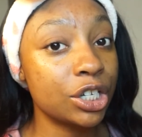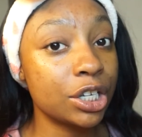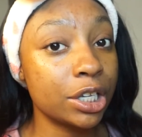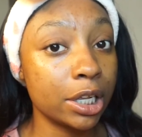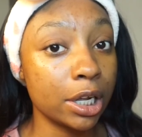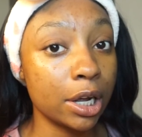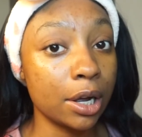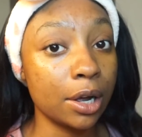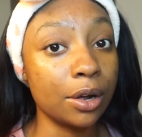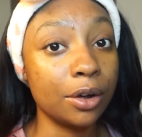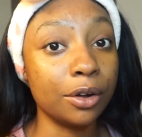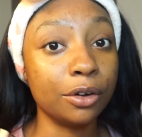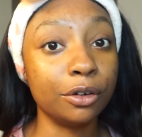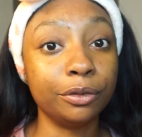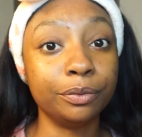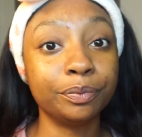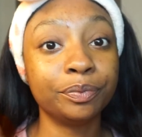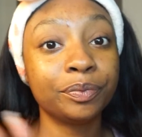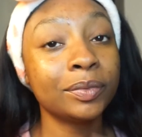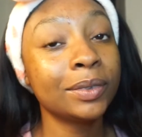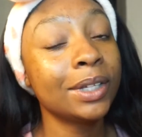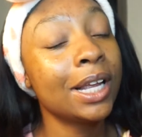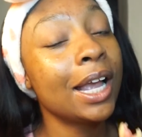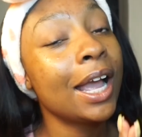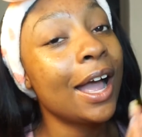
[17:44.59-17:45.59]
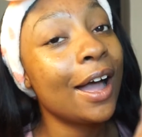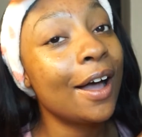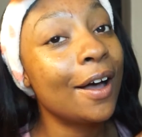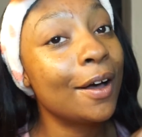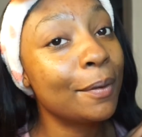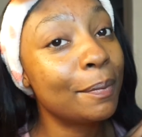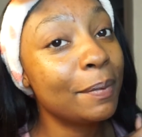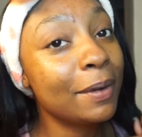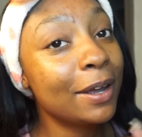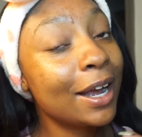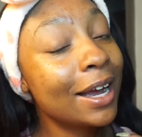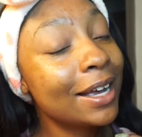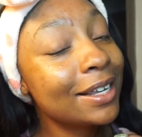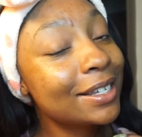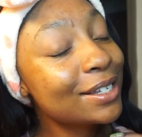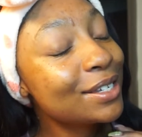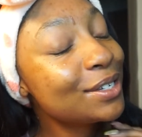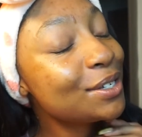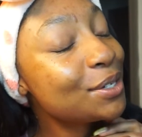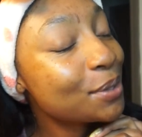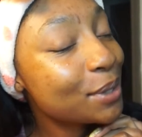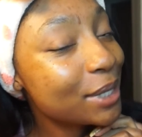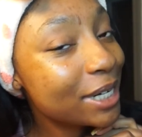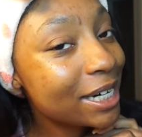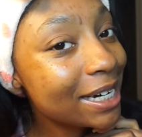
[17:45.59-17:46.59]
so I hope you guys
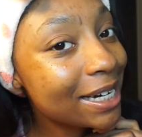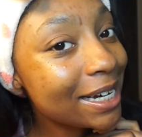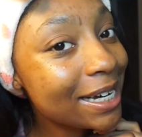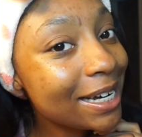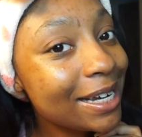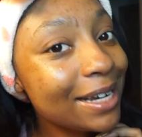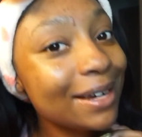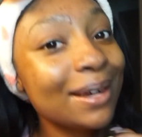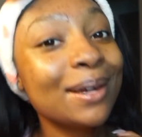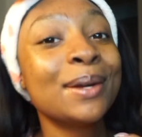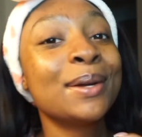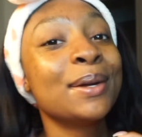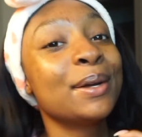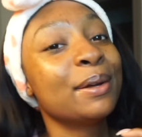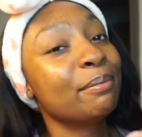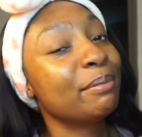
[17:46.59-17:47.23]
enjoyed it.